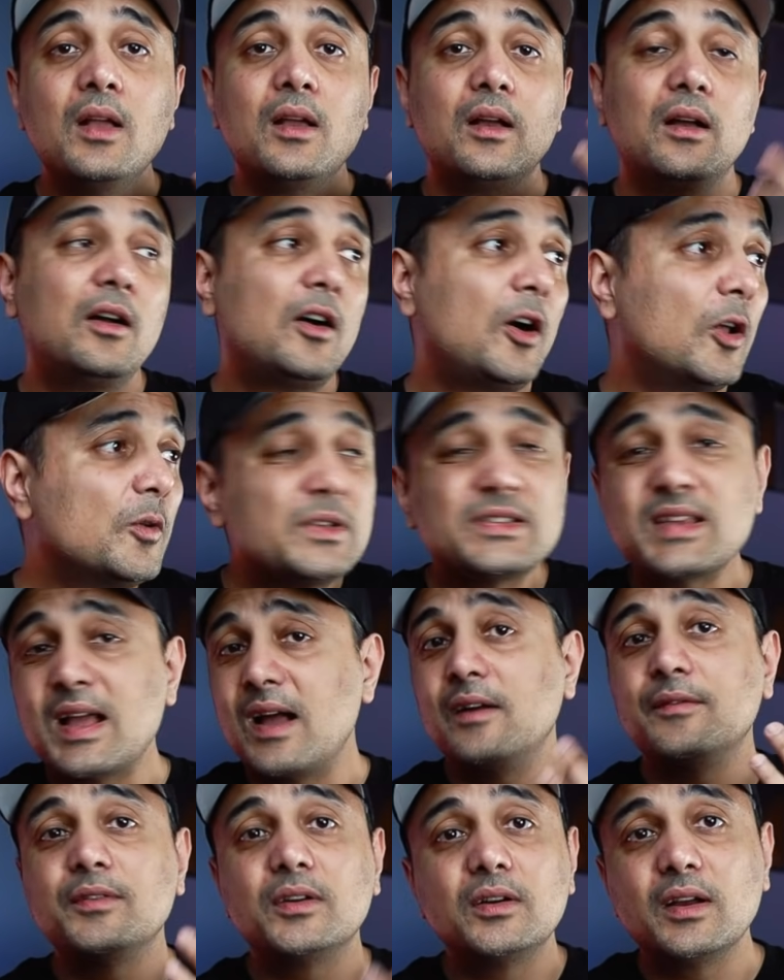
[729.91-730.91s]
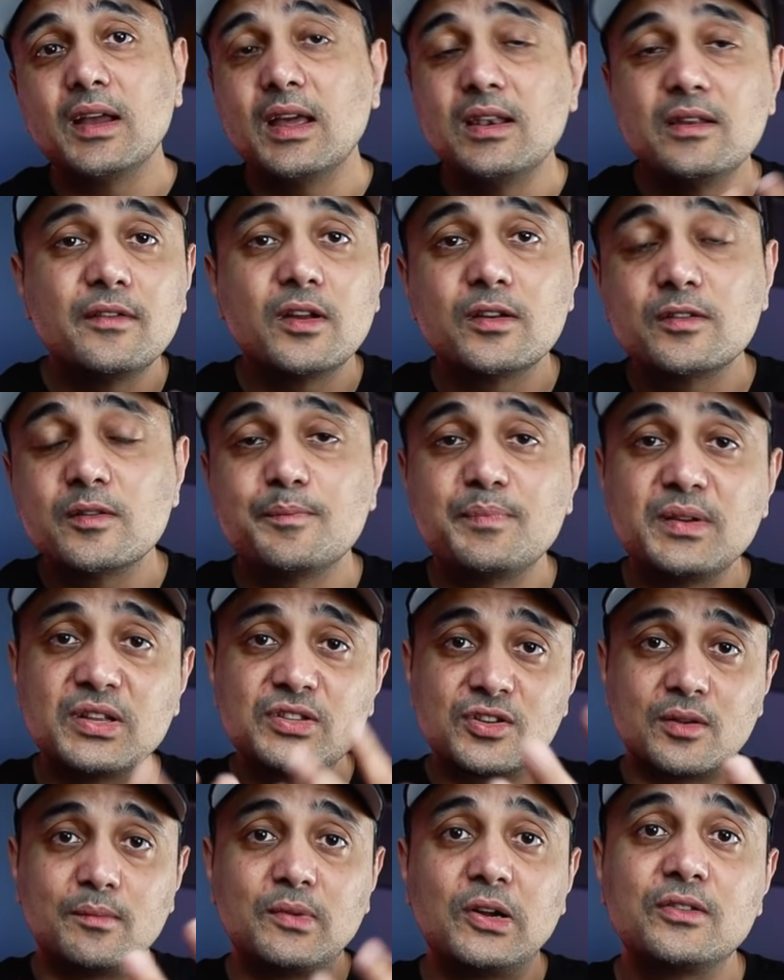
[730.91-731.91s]
Always have an elevator
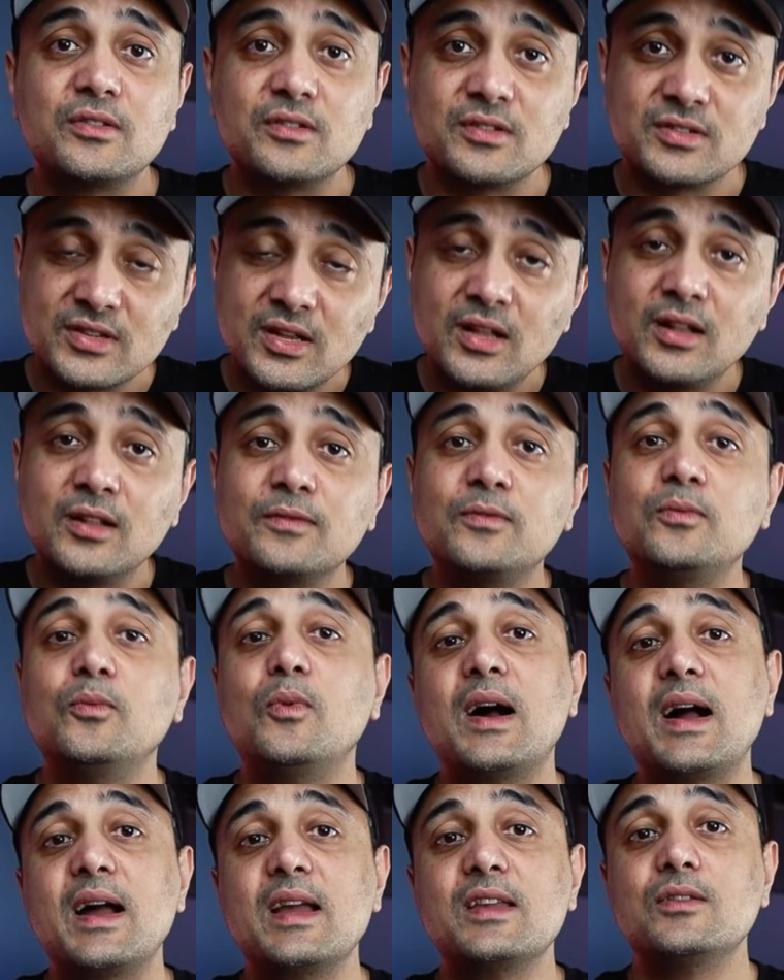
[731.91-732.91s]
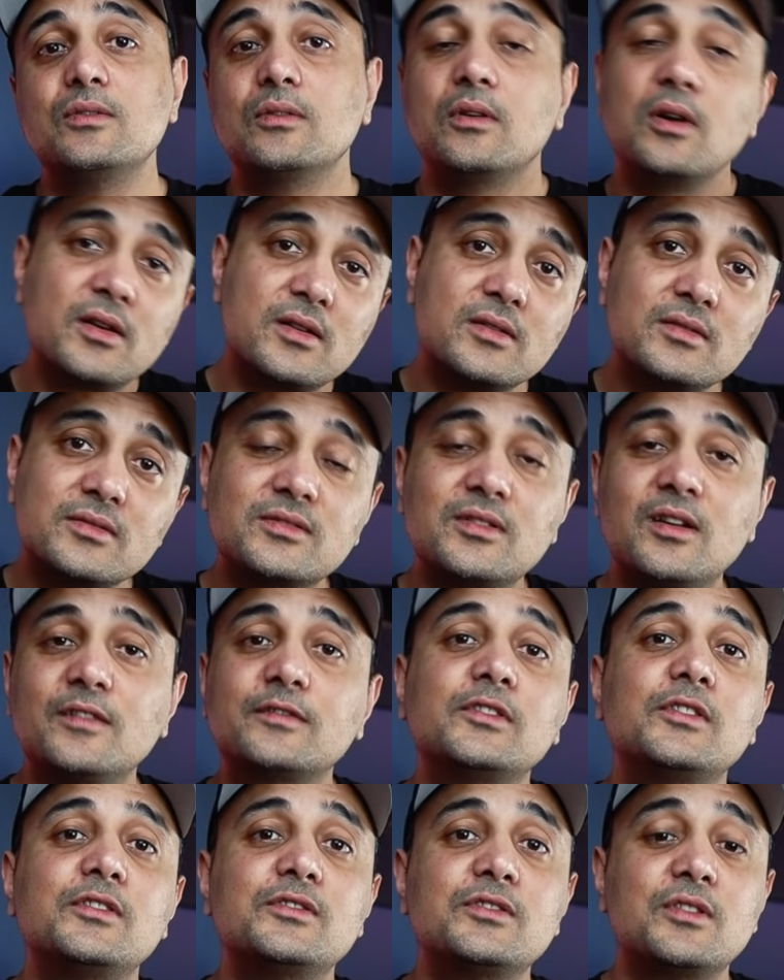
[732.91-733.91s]
pitch about yourself, why you got into
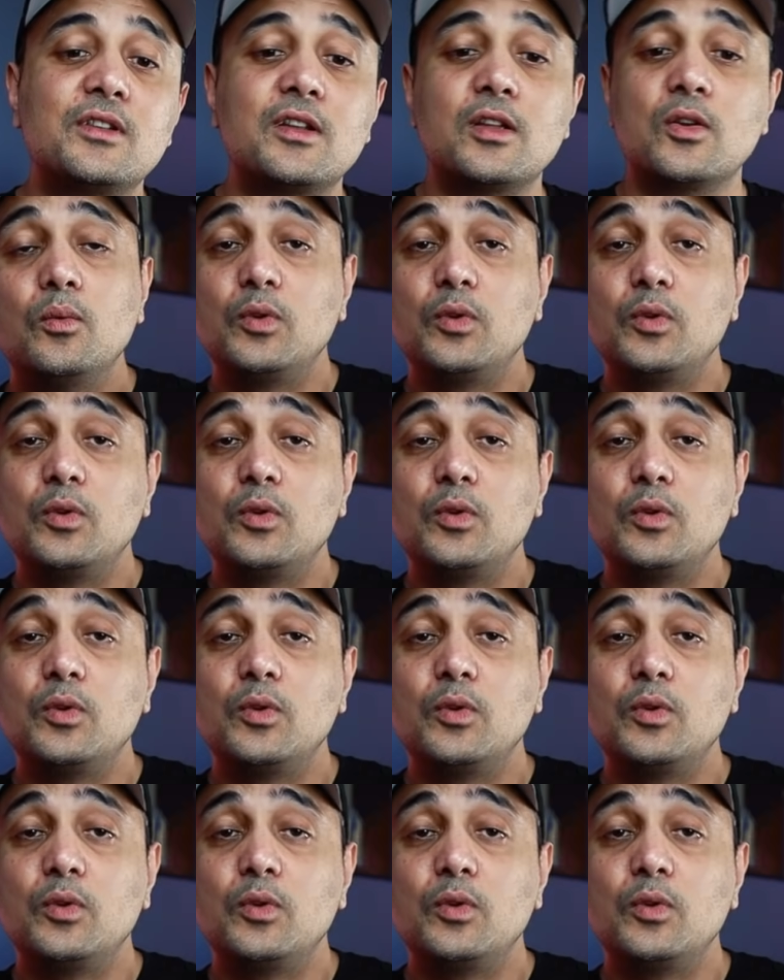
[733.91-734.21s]
software engineering,